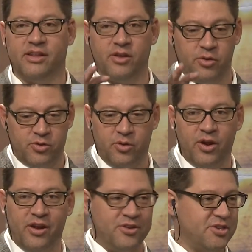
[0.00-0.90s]
doing it
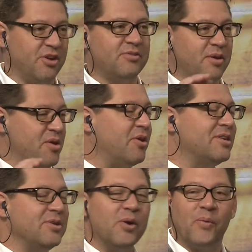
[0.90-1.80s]
on your stove, you could
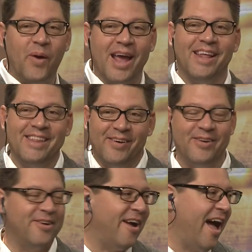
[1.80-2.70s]
do it right there
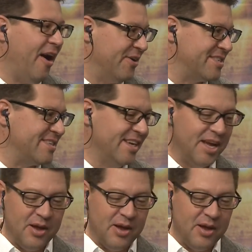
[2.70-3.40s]
in your house,